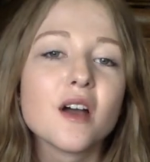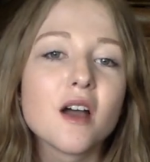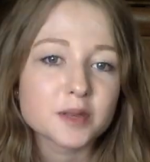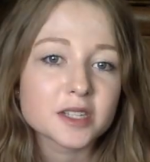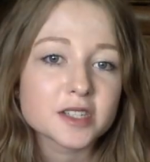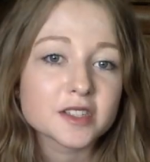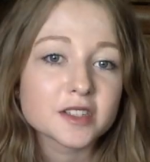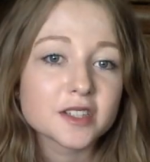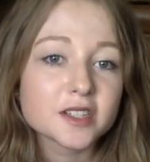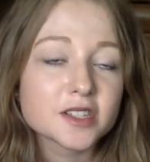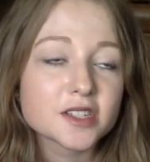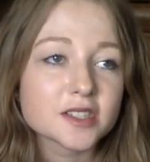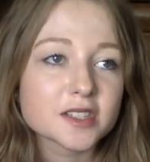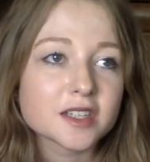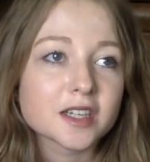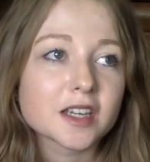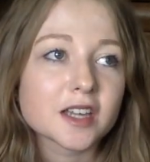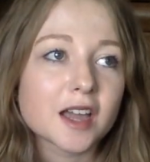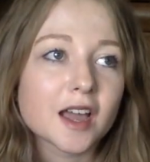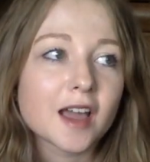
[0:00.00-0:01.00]
Basically just
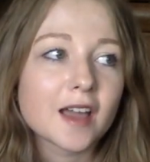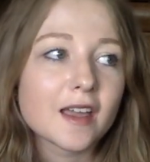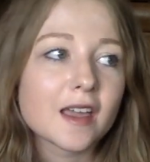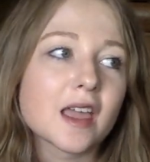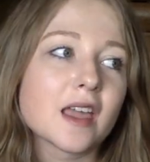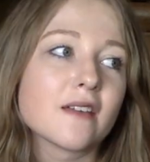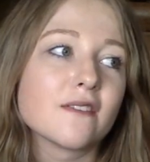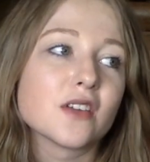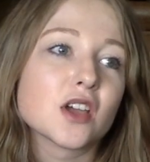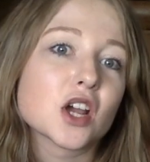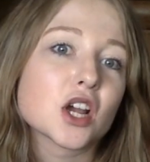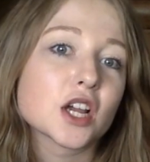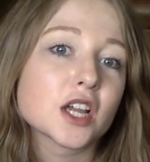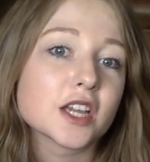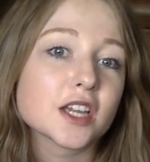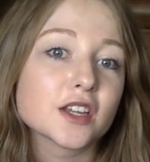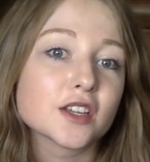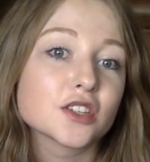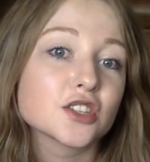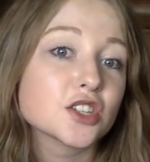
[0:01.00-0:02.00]
like a
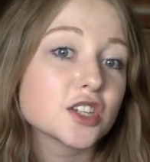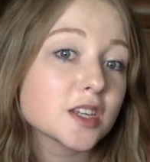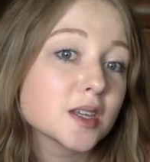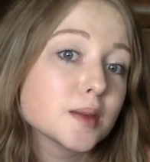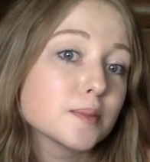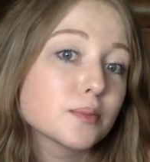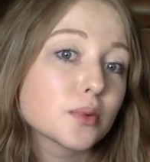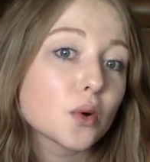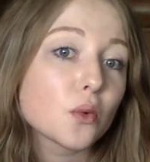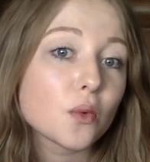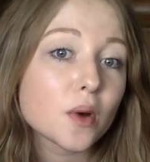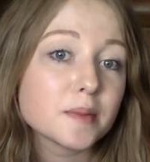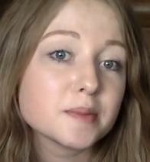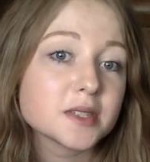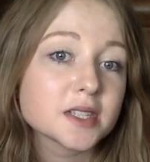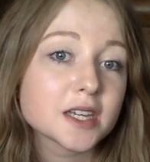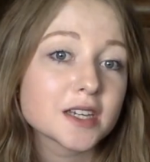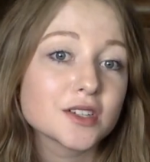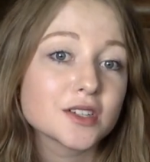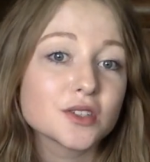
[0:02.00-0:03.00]
very cheap
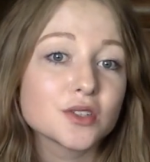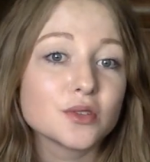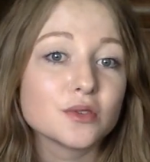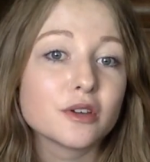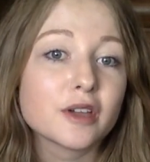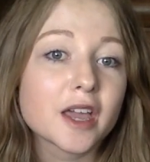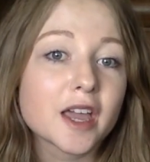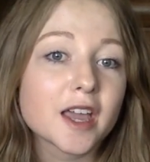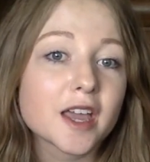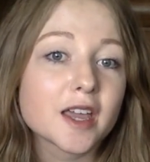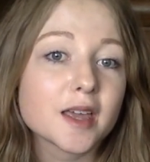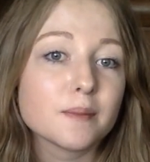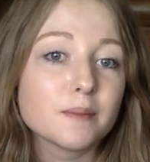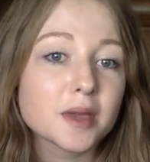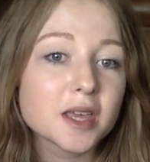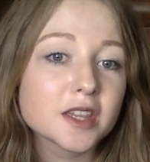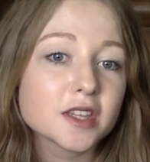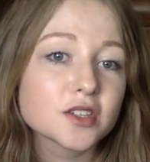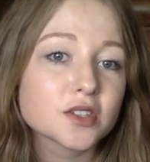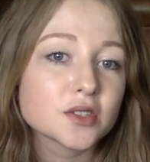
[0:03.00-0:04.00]
website to get
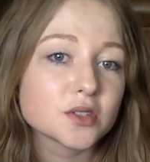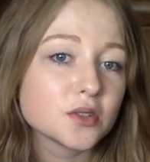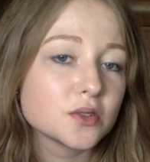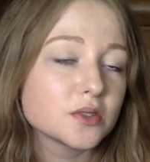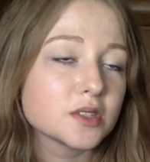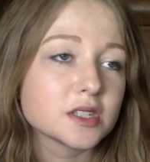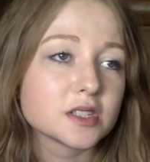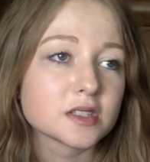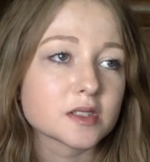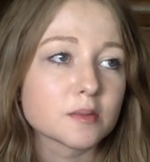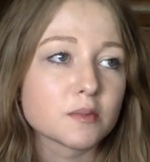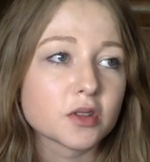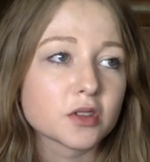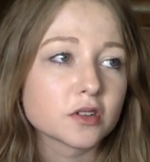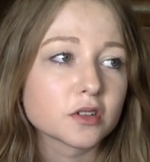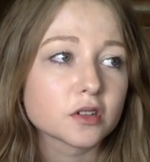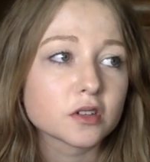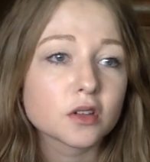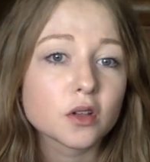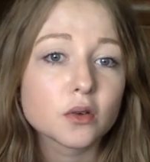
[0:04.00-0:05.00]
bathing suits and some
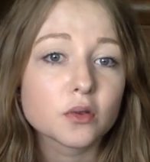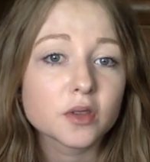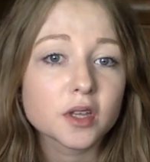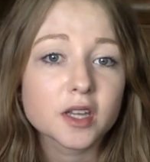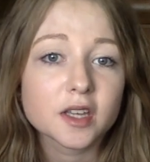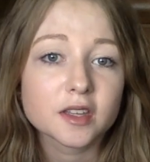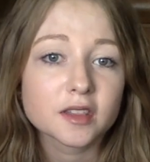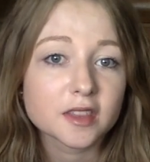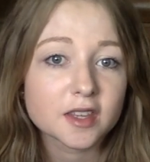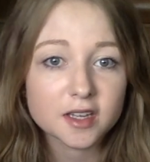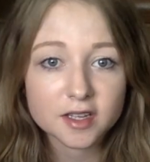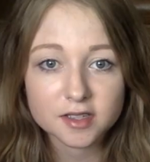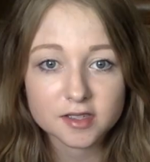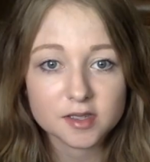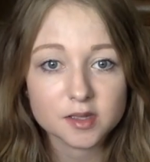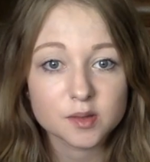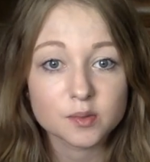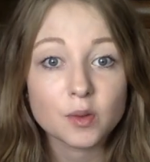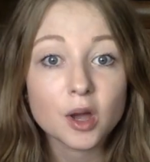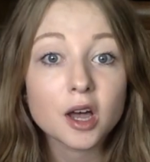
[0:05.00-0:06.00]
other clothing and things
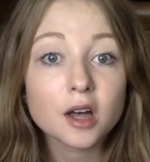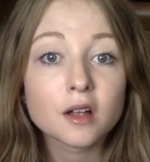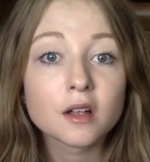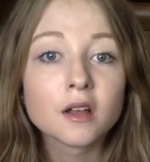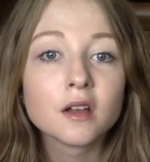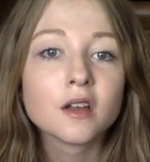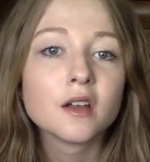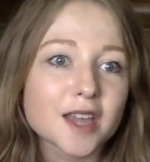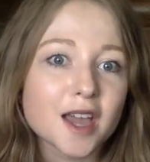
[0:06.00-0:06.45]
as well.